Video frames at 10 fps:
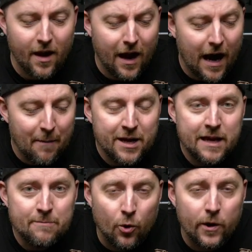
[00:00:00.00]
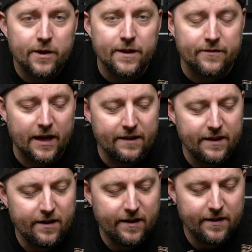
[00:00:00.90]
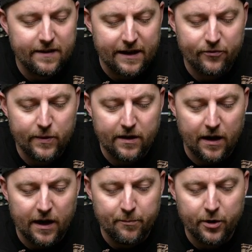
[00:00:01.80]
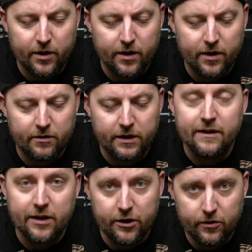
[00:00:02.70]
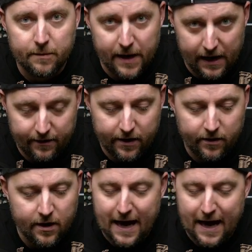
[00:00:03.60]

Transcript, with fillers: I'm gonna keep going on this. I think next week I'm gonna continue the painting.